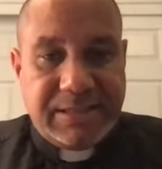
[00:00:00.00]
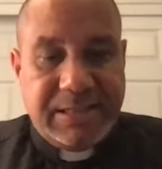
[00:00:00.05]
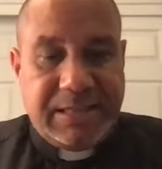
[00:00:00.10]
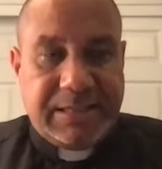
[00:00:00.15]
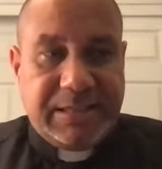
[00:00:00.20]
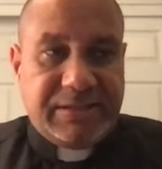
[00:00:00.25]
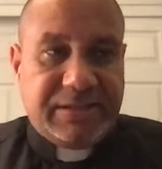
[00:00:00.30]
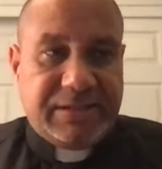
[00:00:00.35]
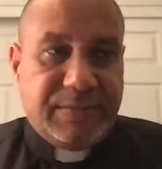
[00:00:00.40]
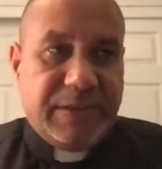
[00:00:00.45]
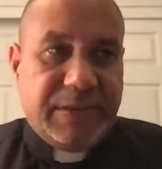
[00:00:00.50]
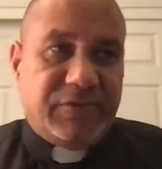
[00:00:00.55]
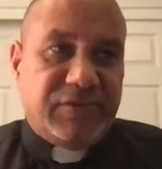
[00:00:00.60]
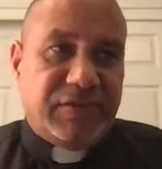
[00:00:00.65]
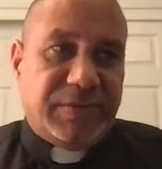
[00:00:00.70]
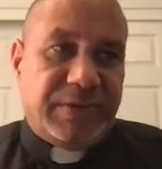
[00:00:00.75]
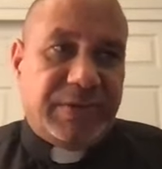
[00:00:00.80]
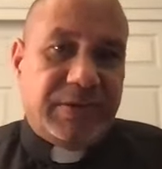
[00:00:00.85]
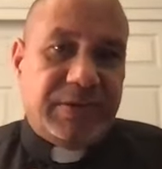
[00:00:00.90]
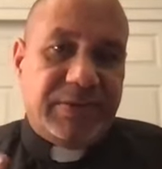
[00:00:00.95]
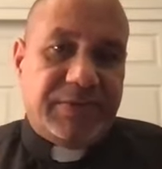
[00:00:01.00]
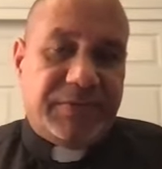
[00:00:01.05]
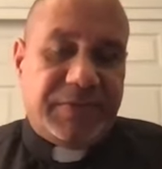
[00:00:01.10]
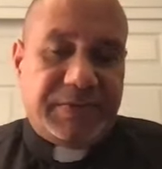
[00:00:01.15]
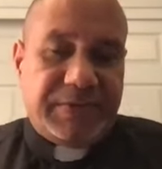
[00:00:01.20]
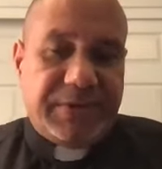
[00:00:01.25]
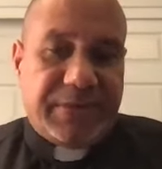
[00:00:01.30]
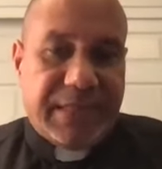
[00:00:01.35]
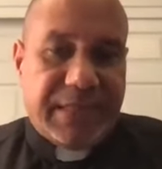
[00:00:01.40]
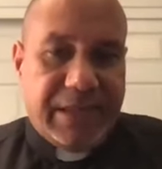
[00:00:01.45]
And there's about
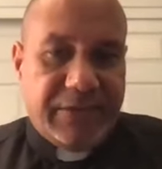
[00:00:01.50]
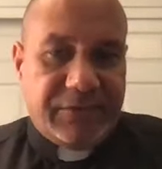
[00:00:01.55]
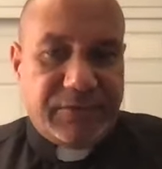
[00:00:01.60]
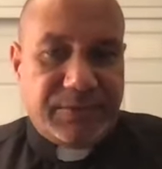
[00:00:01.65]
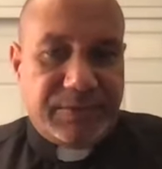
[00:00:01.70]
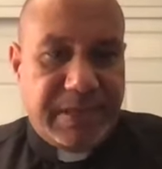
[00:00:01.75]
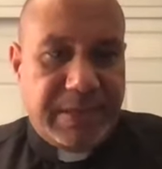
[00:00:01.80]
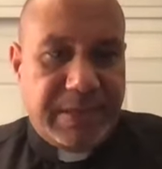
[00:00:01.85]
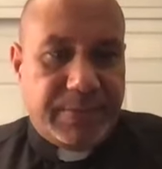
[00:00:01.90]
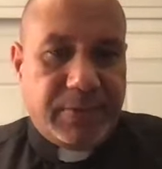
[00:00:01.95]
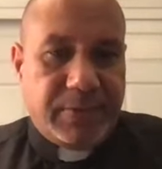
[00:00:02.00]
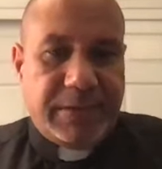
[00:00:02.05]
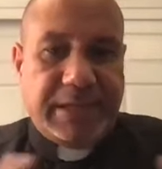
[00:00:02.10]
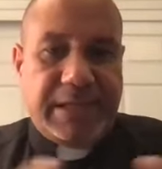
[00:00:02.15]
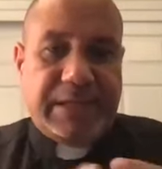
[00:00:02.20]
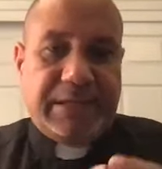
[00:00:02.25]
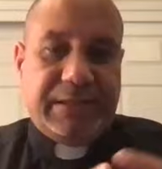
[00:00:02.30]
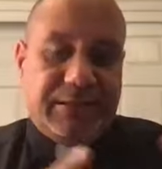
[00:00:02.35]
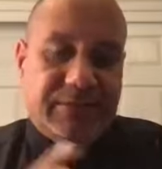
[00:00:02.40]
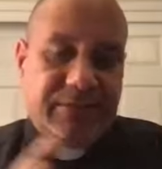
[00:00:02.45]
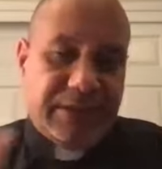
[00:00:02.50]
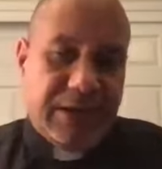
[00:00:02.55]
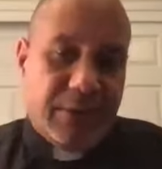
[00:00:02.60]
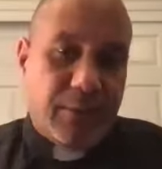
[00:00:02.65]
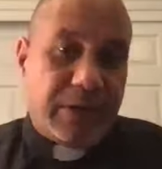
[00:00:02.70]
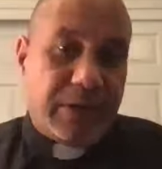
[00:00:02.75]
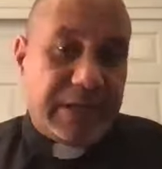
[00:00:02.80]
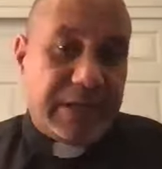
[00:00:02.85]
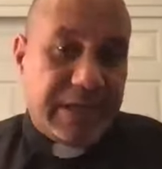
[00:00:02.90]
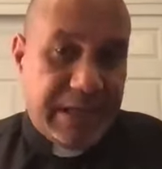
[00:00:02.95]
750,000 people in the San
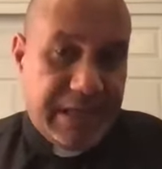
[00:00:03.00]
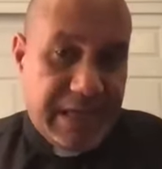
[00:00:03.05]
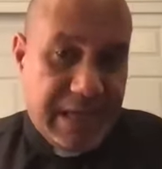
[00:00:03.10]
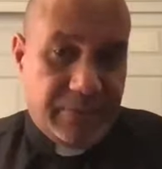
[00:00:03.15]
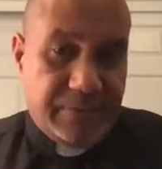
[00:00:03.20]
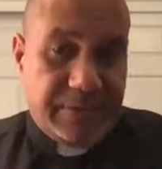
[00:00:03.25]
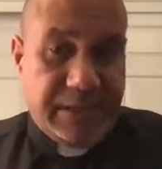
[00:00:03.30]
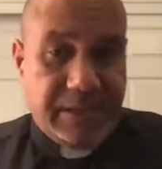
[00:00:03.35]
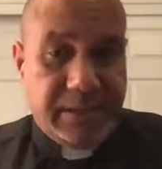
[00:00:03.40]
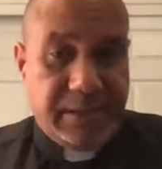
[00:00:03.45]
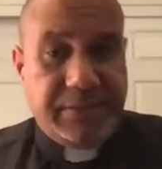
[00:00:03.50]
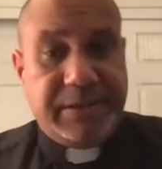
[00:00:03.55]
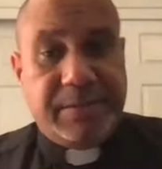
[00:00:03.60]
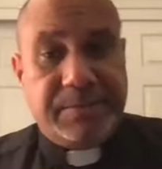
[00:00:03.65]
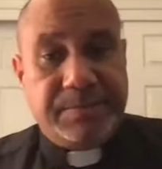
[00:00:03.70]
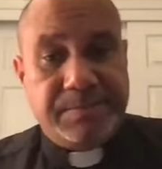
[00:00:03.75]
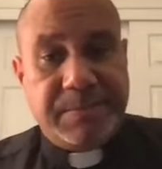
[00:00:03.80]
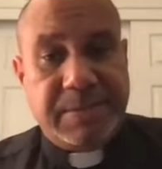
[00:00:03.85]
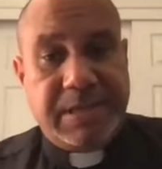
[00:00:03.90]
Joaquin County area.